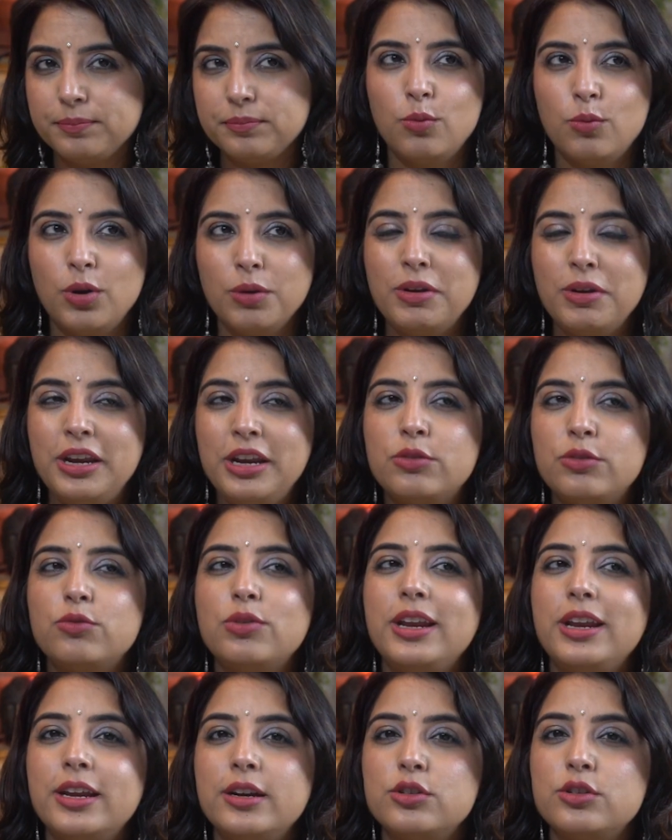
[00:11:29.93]
What we need to
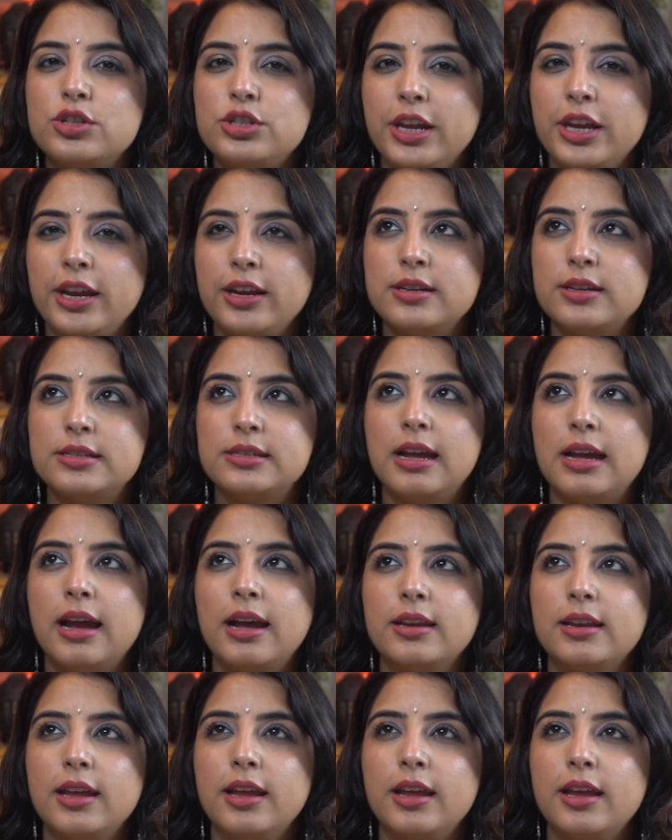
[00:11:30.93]
really understand is that